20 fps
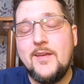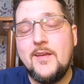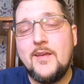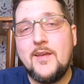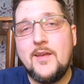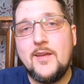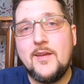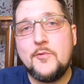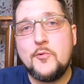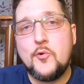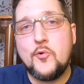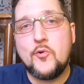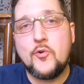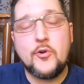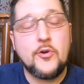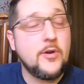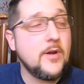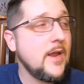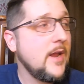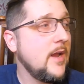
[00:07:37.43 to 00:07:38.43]
and
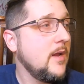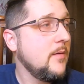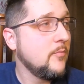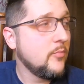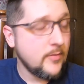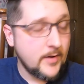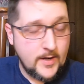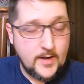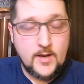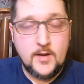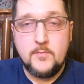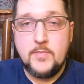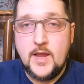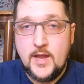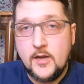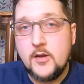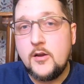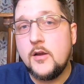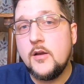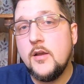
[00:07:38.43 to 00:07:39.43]
ordered a breeding
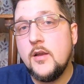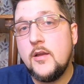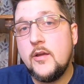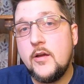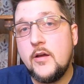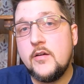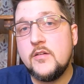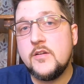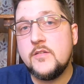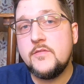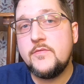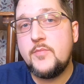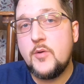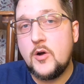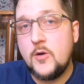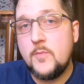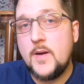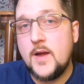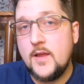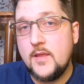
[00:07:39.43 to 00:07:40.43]
pair of
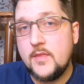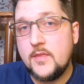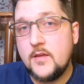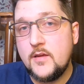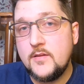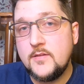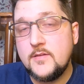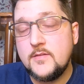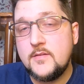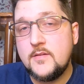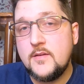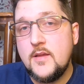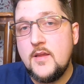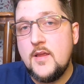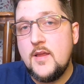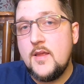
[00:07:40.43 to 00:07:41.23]
ball pythons.